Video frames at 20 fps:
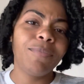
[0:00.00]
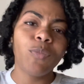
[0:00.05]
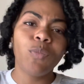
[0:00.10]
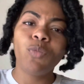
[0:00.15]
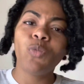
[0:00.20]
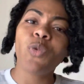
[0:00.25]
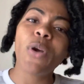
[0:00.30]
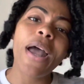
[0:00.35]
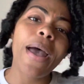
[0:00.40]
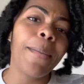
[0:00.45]

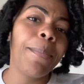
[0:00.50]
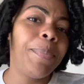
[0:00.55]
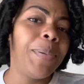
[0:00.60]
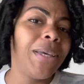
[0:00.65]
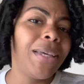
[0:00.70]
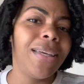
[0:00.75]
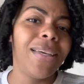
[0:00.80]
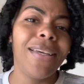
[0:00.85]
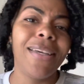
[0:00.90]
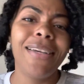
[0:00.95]

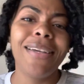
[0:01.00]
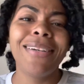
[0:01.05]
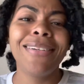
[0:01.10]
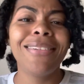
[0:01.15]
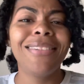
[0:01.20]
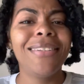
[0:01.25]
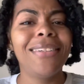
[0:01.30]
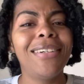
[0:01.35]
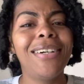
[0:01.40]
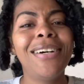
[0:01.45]

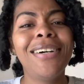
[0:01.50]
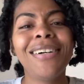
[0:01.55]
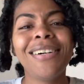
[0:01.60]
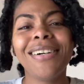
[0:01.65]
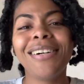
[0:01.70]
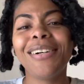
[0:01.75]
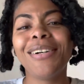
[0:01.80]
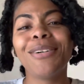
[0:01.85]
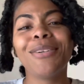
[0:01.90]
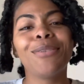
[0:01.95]
rapping,
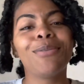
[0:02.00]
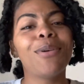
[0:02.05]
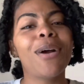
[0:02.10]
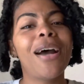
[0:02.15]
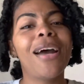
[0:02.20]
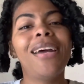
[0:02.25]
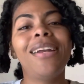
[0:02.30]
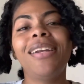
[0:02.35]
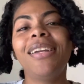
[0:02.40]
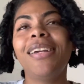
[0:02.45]

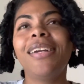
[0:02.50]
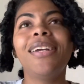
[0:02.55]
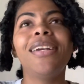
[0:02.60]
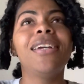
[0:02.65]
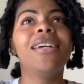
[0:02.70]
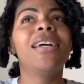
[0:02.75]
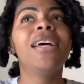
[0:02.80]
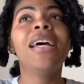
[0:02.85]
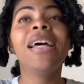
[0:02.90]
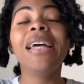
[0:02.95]

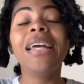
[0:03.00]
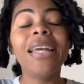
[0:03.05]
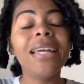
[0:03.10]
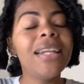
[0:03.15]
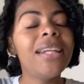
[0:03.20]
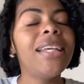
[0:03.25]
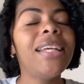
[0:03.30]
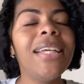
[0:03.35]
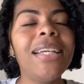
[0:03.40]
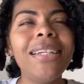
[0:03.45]
writing,
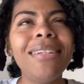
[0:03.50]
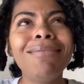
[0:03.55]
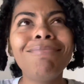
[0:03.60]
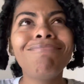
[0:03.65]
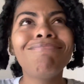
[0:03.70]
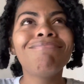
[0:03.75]
anything,